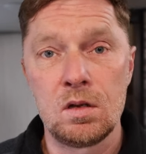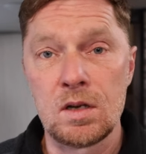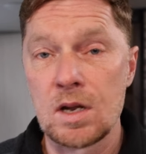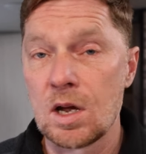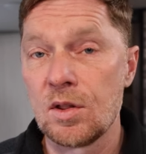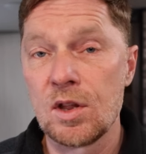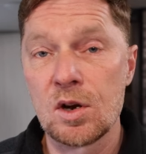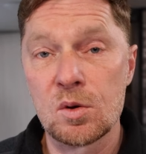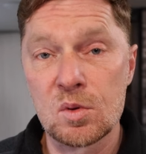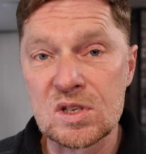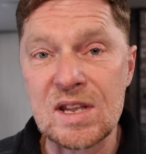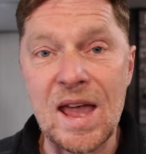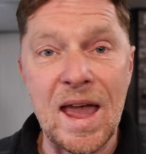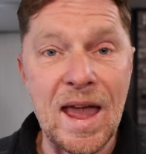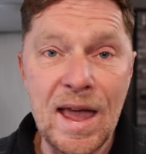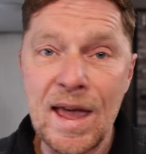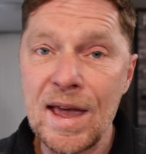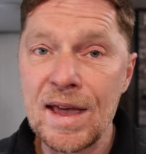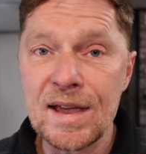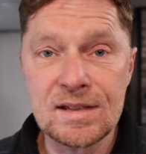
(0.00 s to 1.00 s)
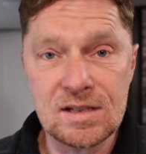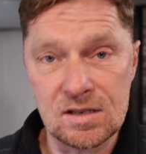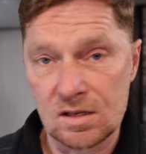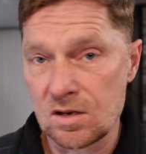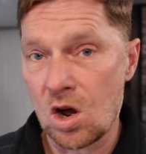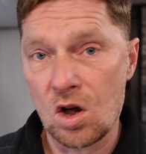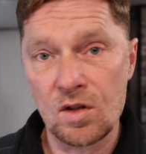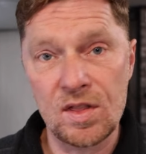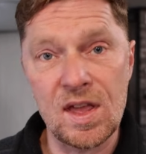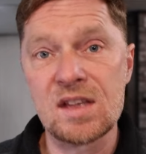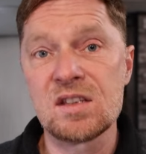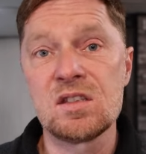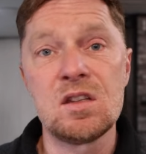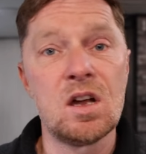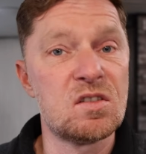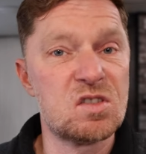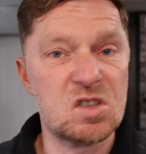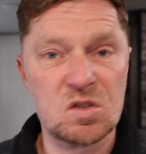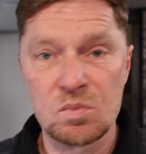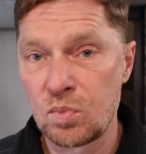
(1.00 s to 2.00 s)
Now there was ads and all that
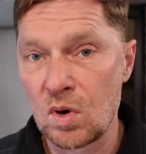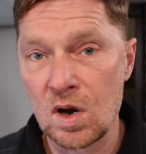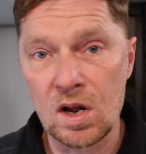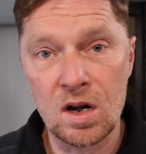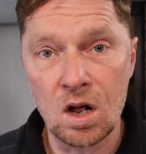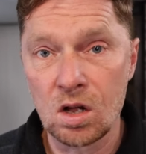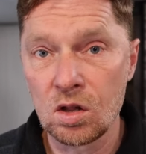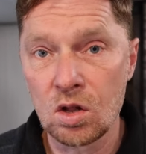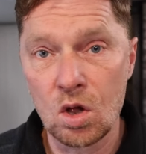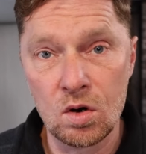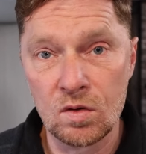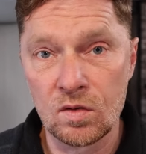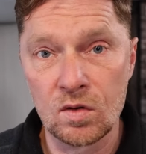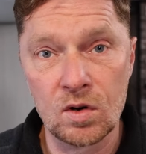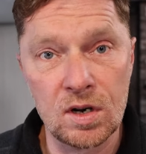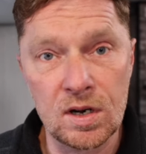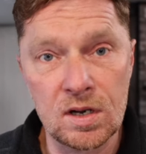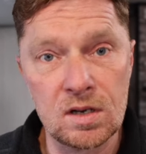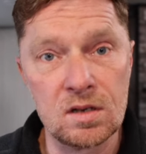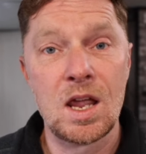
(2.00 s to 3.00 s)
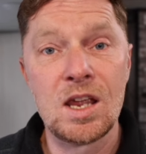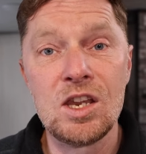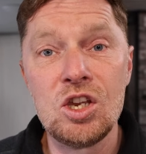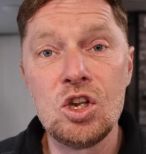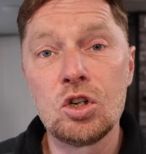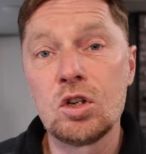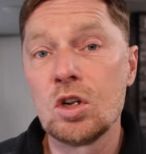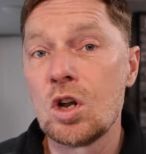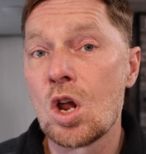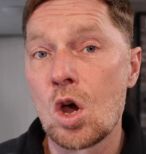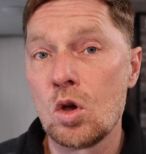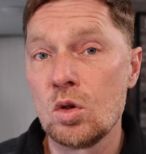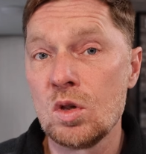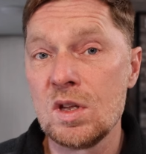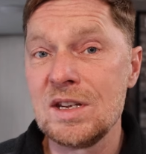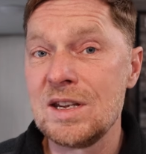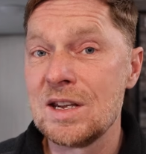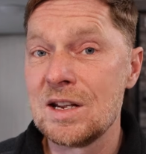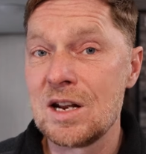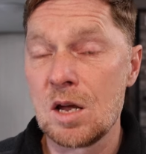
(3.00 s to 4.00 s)
stuff spread all over it, and you could
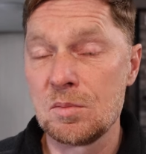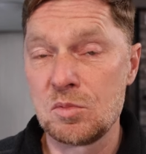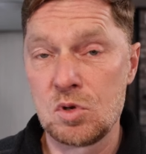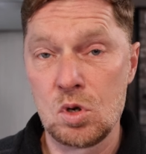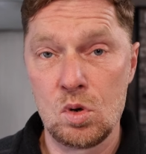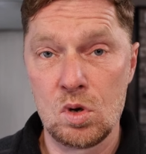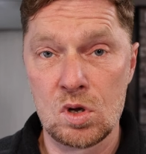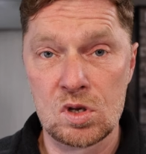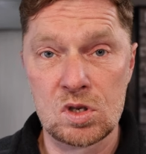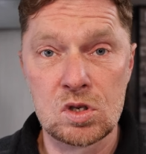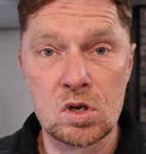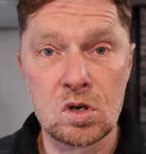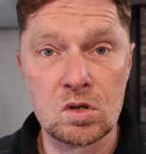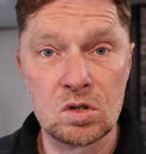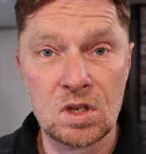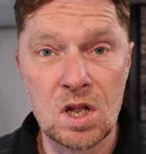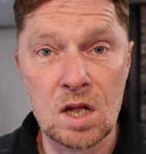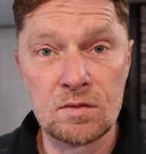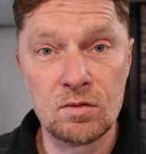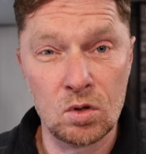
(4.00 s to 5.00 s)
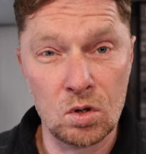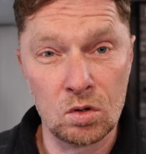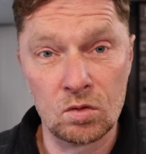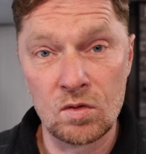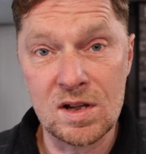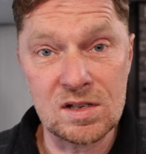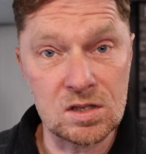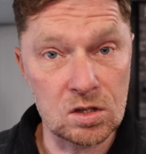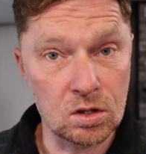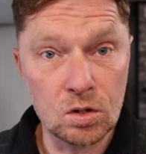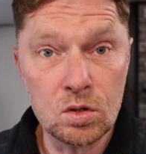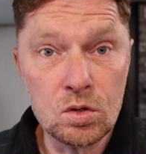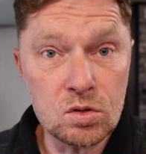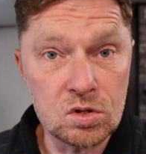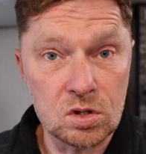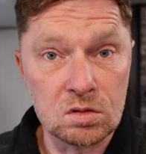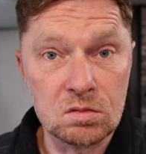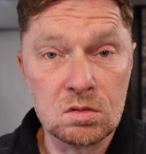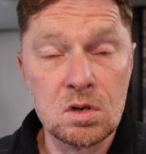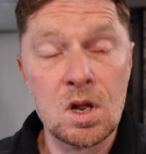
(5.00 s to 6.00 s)
only get up to a certain level of
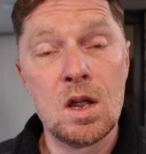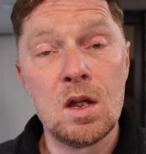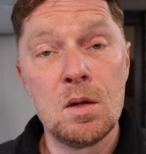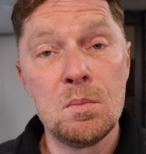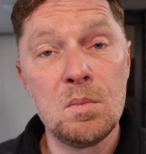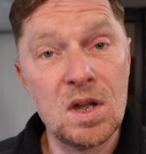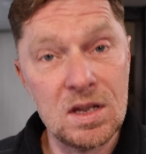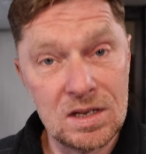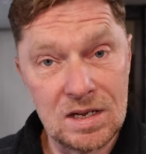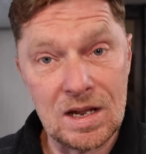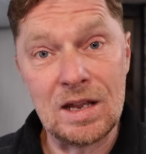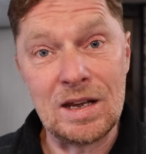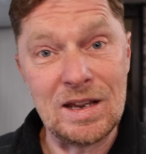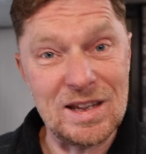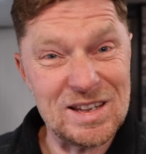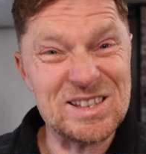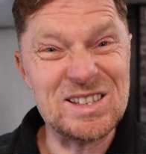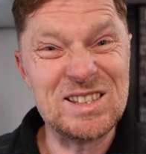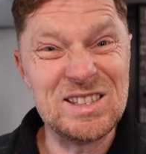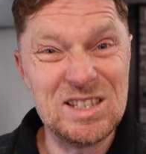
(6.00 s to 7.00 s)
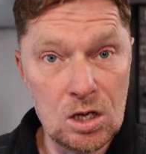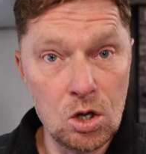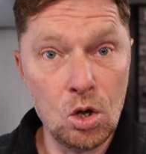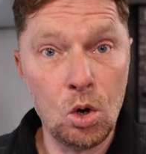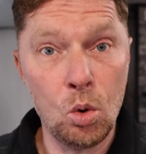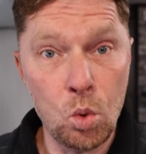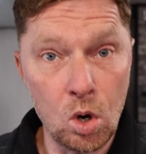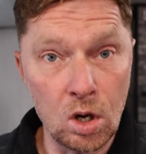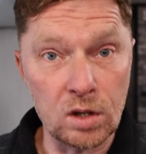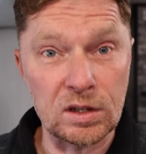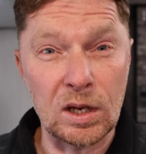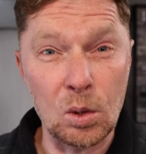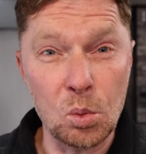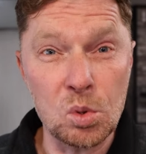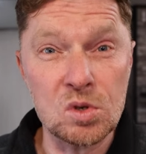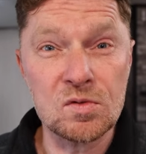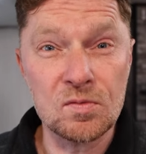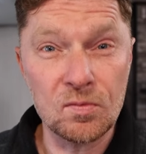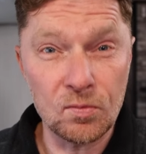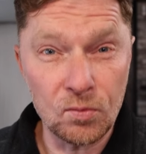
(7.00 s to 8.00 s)
resolution, but yet it still worked, it
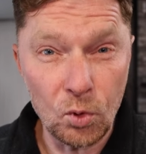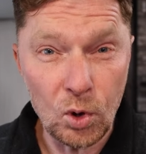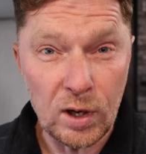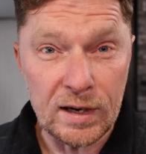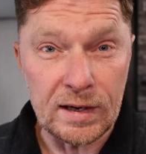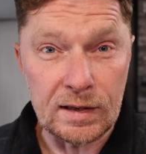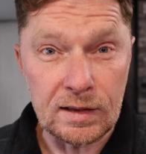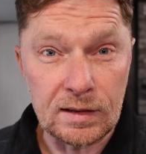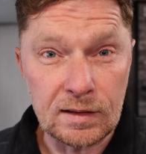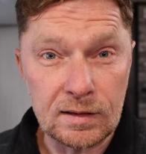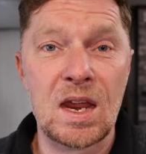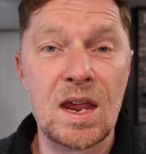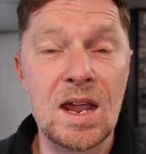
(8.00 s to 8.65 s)
was free.